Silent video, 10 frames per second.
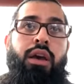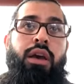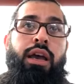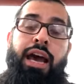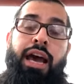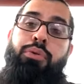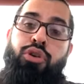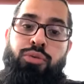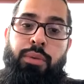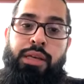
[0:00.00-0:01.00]
and I had to
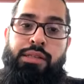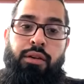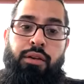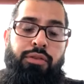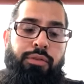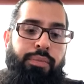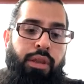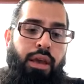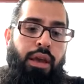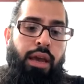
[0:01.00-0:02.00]
push myself.
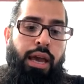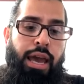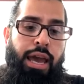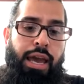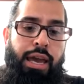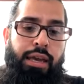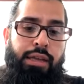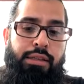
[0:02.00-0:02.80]
And